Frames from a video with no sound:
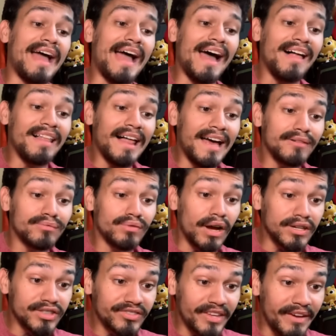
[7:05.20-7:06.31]
ally
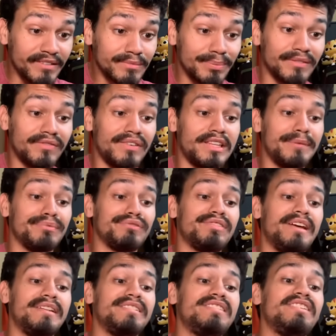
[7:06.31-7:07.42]
rush damage
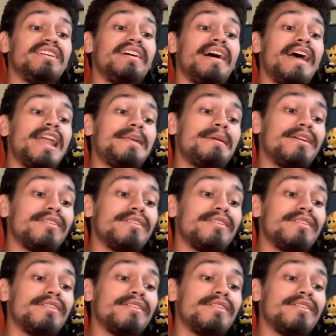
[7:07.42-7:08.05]
+50%, seal enemy